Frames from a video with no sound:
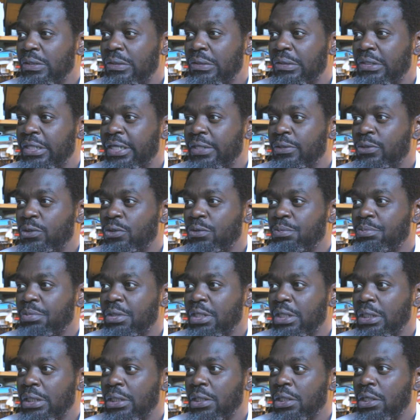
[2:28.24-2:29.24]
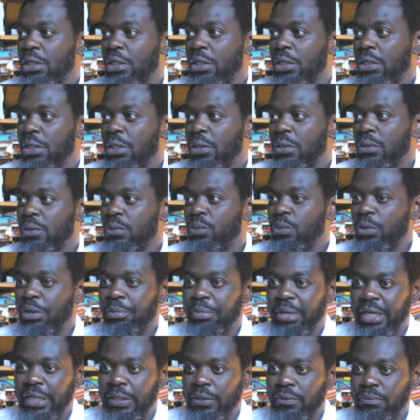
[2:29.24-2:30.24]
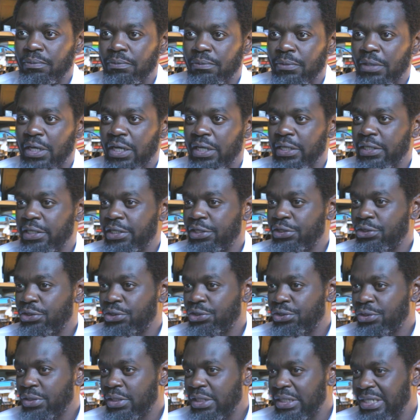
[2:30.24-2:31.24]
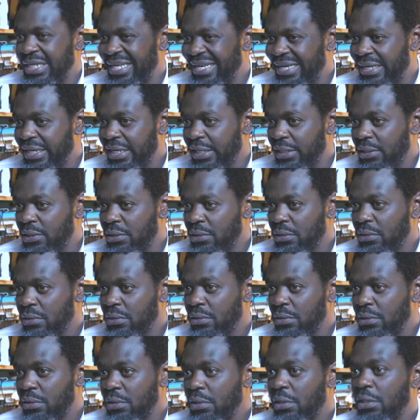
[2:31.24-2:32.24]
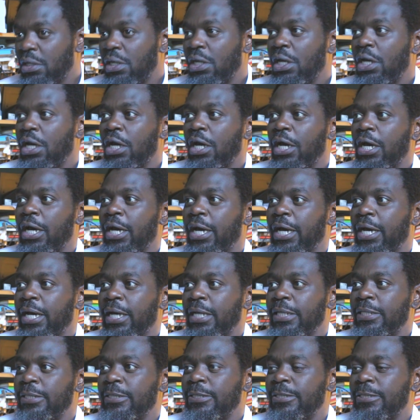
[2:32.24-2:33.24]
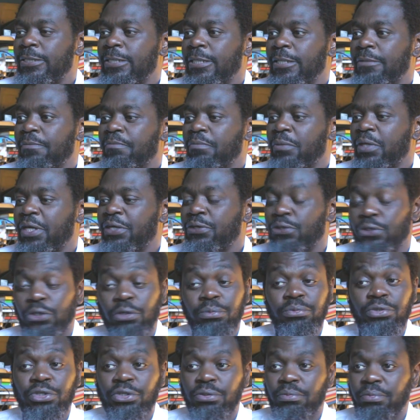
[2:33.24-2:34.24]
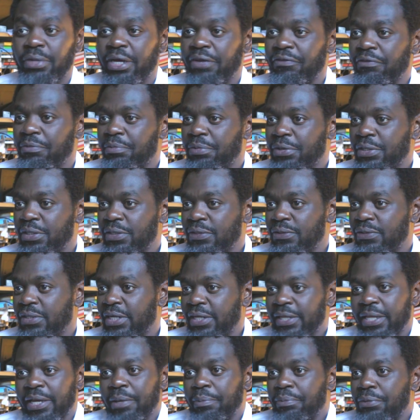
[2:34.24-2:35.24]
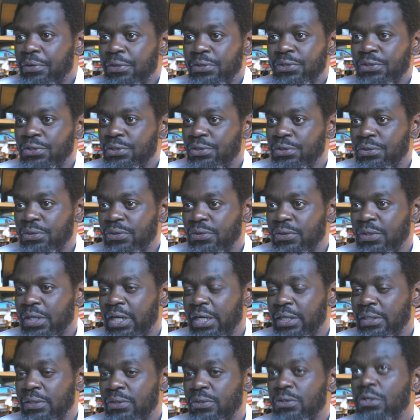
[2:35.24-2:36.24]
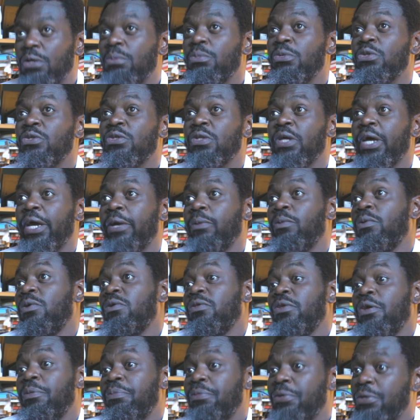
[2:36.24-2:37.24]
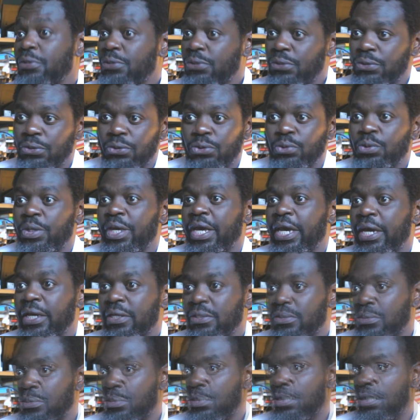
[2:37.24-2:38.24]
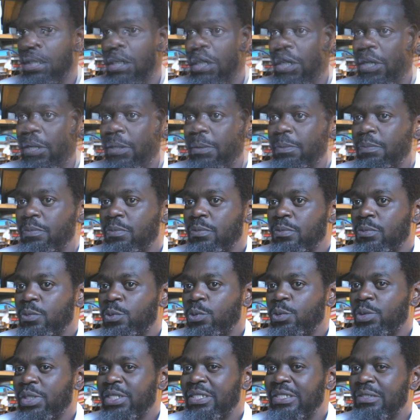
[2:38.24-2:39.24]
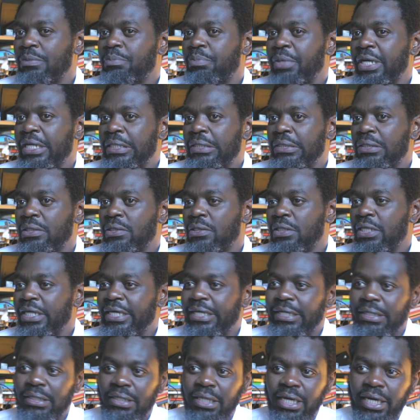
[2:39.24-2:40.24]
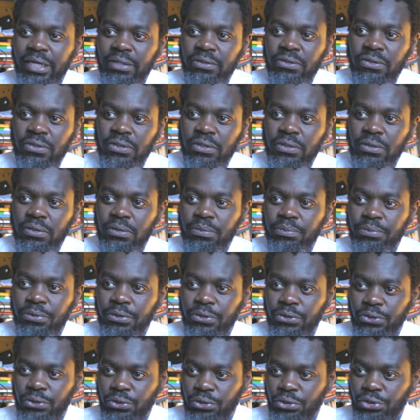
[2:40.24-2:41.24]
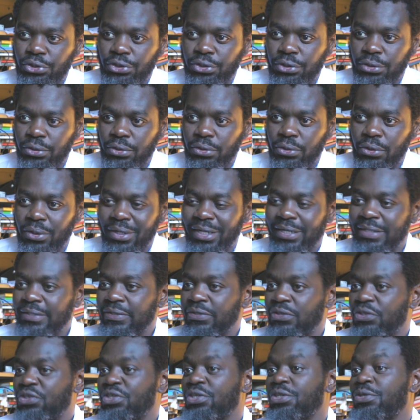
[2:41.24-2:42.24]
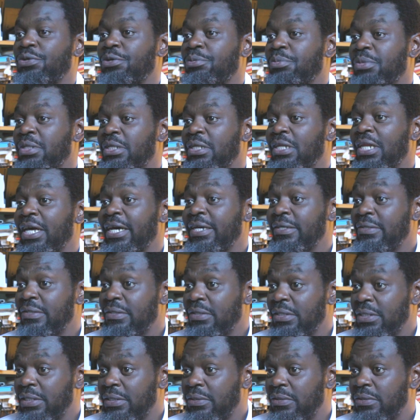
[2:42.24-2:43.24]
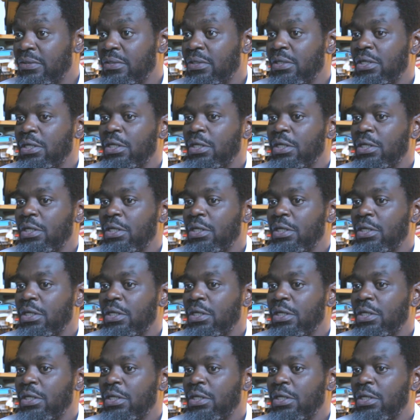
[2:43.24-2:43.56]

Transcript: tend to be women, and they're usually naked. And the assumption by everybody is that they're prostitutes. And it's almost like, well, they're prostitutes, who cares? We were debating legalizing prostitution, or at least decriminalising it,